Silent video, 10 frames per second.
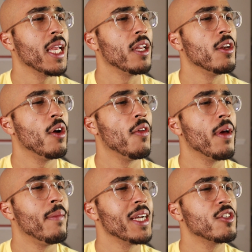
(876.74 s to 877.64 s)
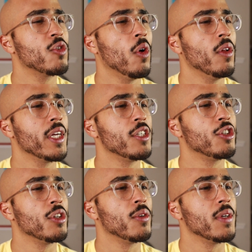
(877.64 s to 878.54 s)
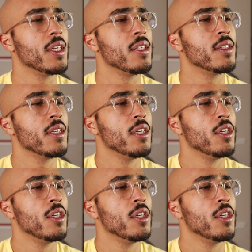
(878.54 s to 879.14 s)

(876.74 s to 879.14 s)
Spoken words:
know that my sole issue is